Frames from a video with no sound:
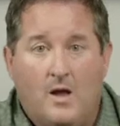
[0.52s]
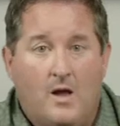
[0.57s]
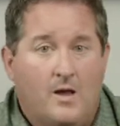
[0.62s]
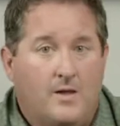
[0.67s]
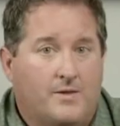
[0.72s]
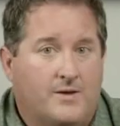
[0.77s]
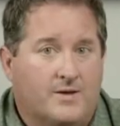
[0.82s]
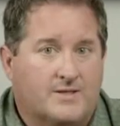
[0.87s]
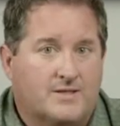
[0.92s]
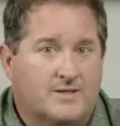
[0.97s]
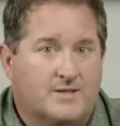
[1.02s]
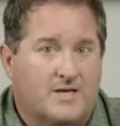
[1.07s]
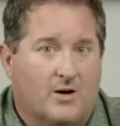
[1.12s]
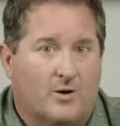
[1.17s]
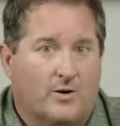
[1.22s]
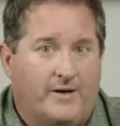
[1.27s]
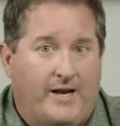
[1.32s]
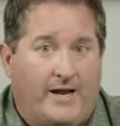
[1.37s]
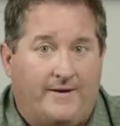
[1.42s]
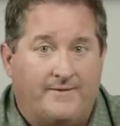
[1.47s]
This is Gary
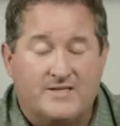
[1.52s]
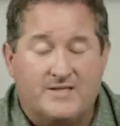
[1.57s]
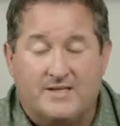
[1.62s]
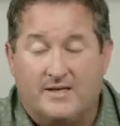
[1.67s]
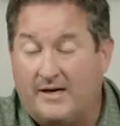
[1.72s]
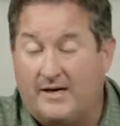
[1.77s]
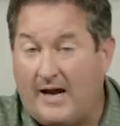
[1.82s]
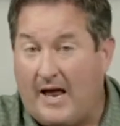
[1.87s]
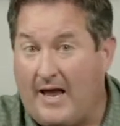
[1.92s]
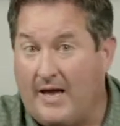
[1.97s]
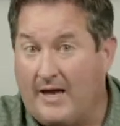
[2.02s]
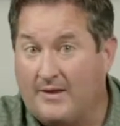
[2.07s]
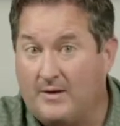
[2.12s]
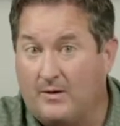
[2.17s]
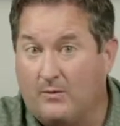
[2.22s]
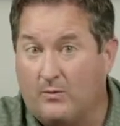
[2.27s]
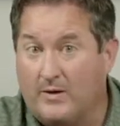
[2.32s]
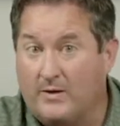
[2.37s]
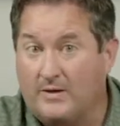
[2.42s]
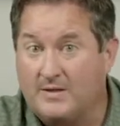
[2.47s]
Davidson, and I head the
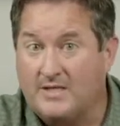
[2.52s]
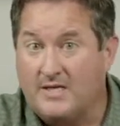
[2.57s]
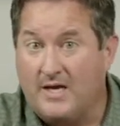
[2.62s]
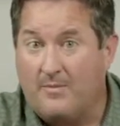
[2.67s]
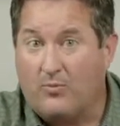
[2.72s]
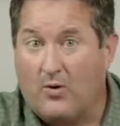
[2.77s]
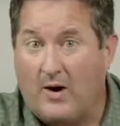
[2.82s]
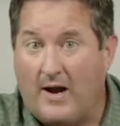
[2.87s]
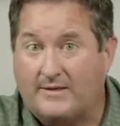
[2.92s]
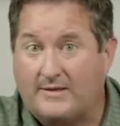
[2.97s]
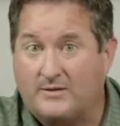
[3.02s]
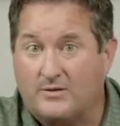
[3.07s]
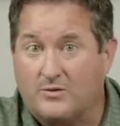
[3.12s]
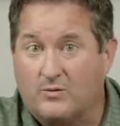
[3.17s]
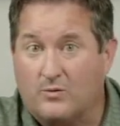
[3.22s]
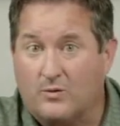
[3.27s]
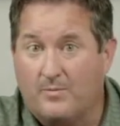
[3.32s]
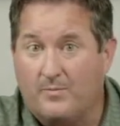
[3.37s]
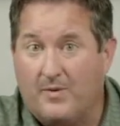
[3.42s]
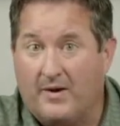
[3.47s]
real estate practice
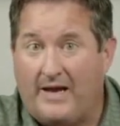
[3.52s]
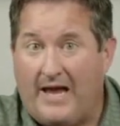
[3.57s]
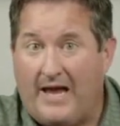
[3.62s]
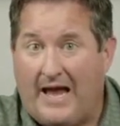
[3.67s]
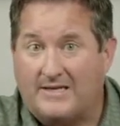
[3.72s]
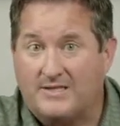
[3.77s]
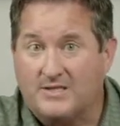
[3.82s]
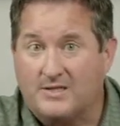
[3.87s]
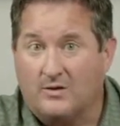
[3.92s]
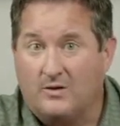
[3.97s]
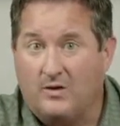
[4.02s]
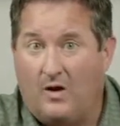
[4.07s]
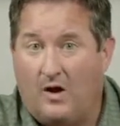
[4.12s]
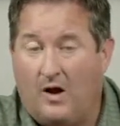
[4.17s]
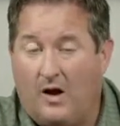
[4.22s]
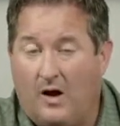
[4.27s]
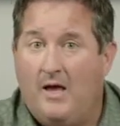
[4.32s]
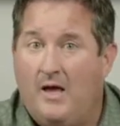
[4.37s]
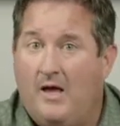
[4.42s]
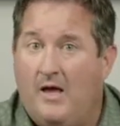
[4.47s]
group at Castle
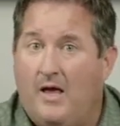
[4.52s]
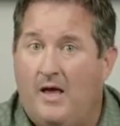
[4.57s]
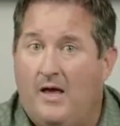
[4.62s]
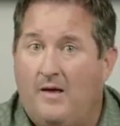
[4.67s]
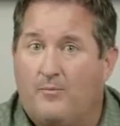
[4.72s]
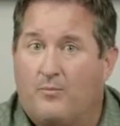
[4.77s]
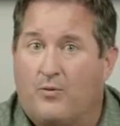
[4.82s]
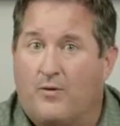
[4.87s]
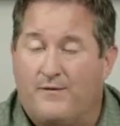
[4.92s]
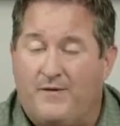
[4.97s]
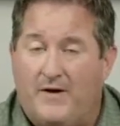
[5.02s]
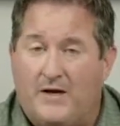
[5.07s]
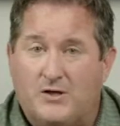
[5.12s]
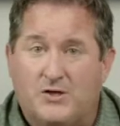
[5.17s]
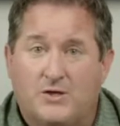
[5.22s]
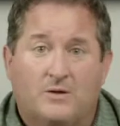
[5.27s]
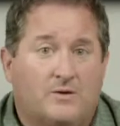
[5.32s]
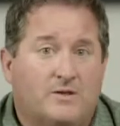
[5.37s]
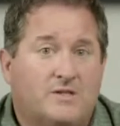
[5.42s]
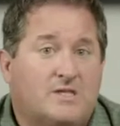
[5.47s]
Law.
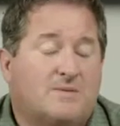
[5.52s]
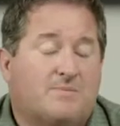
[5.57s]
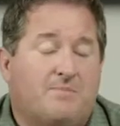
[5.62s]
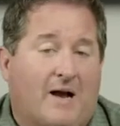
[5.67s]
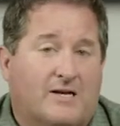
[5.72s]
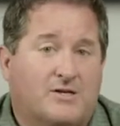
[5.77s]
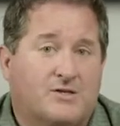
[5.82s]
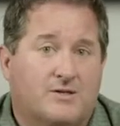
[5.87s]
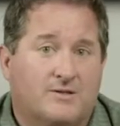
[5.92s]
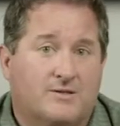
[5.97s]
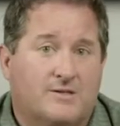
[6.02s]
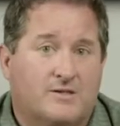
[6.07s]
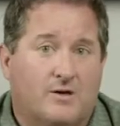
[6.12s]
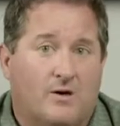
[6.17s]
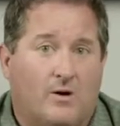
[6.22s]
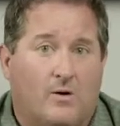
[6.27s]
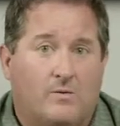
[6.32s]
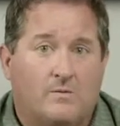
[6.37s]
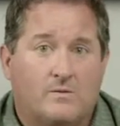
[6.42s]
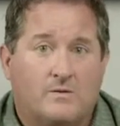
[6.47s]
Professional inspections in
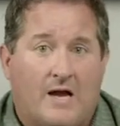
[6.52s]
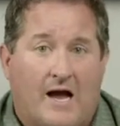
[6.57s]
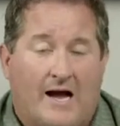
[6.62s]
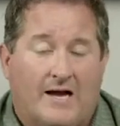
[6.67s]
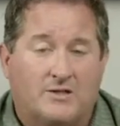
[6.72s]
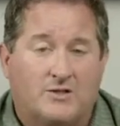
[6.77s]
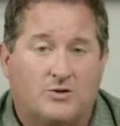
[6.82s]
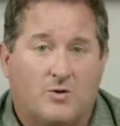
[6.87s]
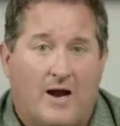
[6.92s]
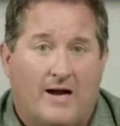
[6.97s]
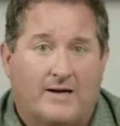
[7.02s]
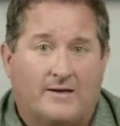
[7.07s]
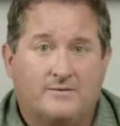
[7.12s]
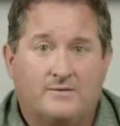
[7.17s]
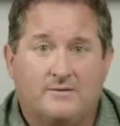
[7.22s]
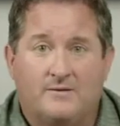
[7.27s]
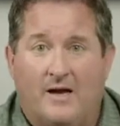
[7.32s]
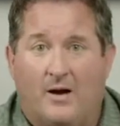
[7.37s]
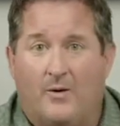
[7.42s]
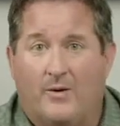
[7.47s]
a contract.
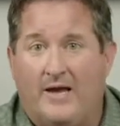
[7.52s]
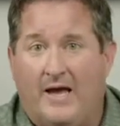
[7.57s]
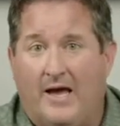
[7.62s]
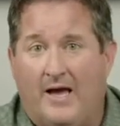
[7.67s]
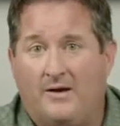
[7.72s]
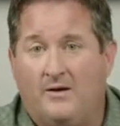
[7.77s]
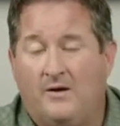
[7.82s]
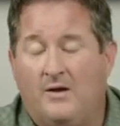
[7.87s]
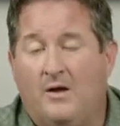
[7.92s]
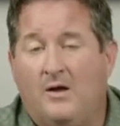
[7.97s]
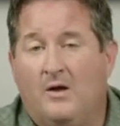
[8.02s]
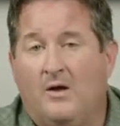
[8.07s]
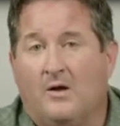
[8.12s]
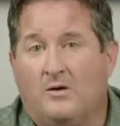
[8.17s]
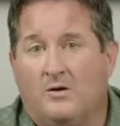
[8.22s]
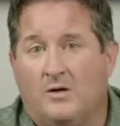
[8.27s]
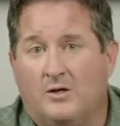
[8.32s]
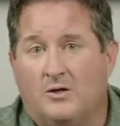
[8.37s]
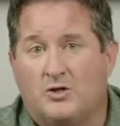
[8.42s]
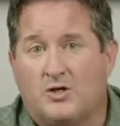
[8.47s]
Now, again,
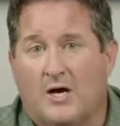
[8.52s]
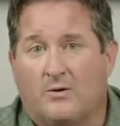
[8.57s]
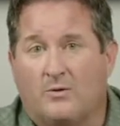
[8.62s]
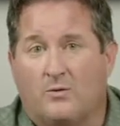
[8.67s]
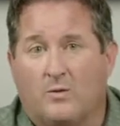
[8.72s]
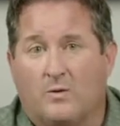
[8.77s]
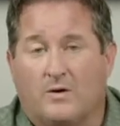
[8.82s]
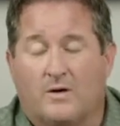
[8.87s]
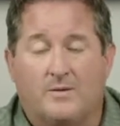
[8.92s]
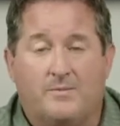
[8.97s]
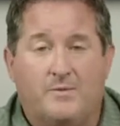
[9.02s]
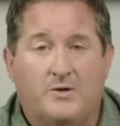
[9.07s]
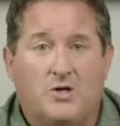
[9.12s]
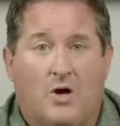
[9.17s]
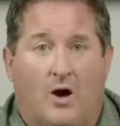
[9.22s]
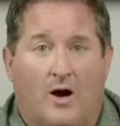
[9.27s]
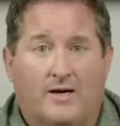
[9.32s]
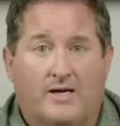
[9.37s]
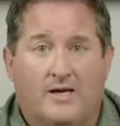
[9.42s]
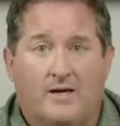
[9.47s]
in general, we're going to be
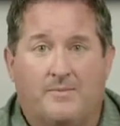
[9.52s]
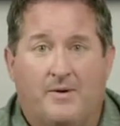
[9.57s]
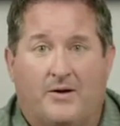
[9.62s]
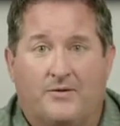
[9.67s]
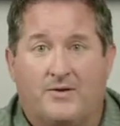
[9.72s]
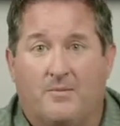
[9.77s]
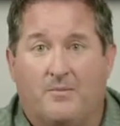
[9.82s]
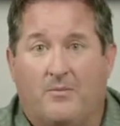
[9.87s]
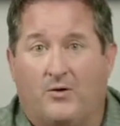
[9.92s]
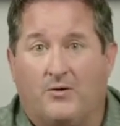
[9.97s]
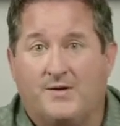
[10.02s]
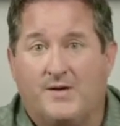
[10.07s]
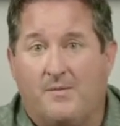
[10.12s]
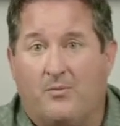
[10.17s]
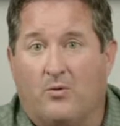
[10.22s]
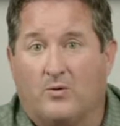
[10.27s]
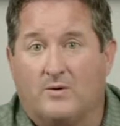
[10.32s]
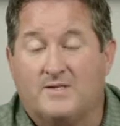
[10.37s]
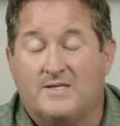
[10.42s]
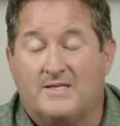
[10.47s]
talking about the
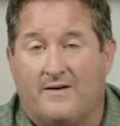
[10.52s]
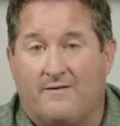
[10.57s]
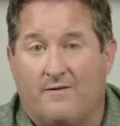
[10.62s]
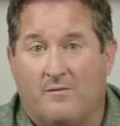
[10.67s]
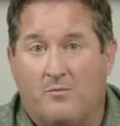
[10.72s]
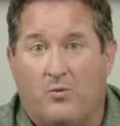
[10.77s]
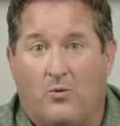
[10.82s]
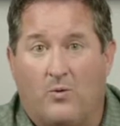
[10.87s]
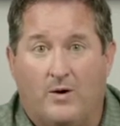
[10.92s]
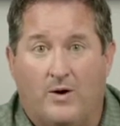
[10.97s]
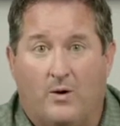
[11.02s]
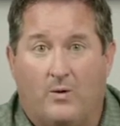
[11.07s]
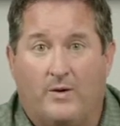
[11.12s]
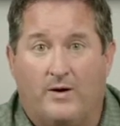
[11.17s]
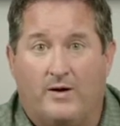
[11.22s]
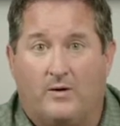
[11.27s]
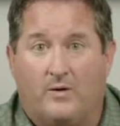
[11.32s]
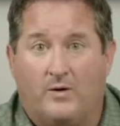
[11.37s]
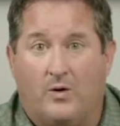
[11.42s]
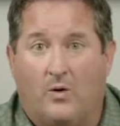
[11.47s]
multi-board 7.0 in
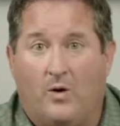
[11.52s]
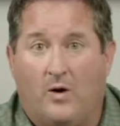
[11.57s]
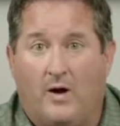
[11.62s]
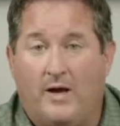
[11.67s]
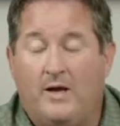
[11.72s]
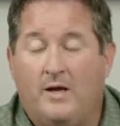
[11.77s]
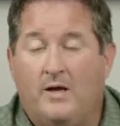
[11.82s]
Illinois.